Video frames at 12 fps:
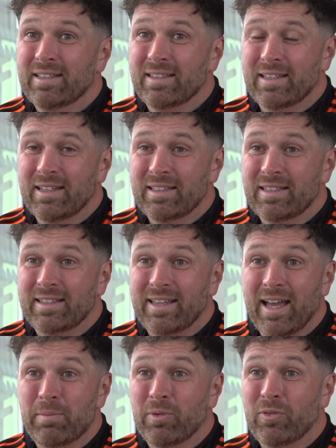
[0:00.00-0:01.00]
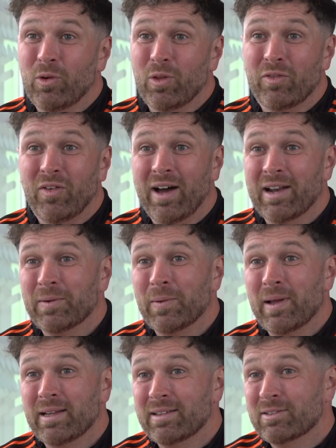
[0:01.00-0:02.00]
the day before the final, we
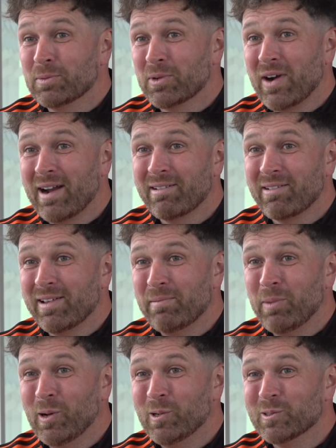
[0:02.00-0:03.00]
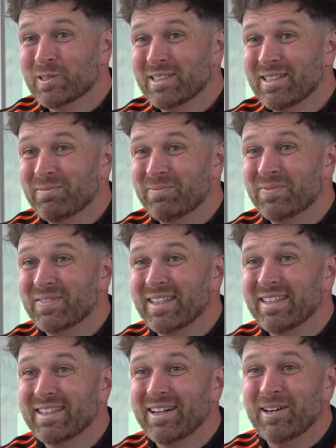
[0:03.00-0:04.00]
went and did some crown green bowls
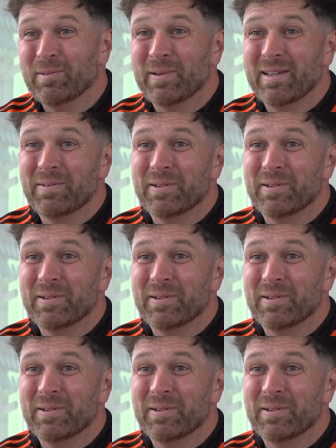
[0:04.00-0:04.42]
in Derby,